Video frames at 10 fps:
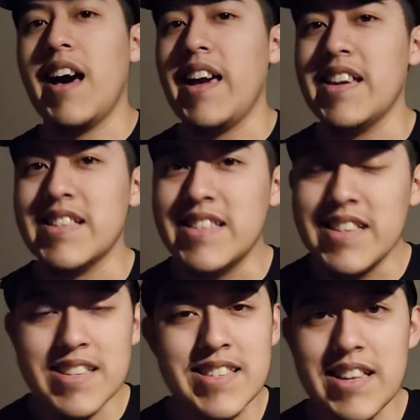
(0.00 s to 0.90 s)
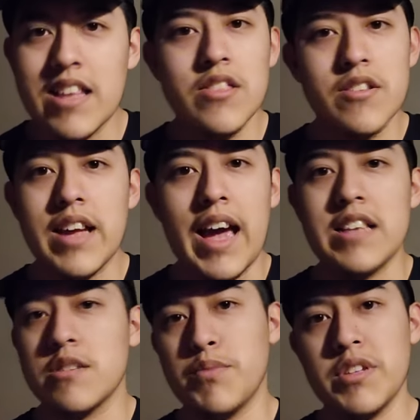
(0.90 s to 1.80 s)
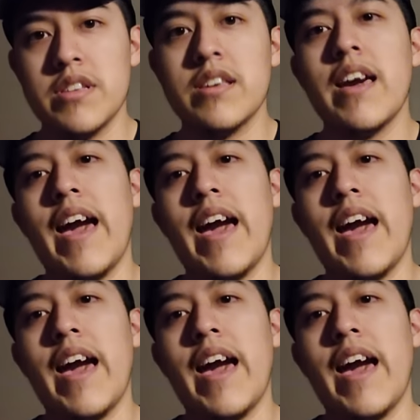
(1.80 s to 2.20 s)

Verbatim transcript: It does not look as appealing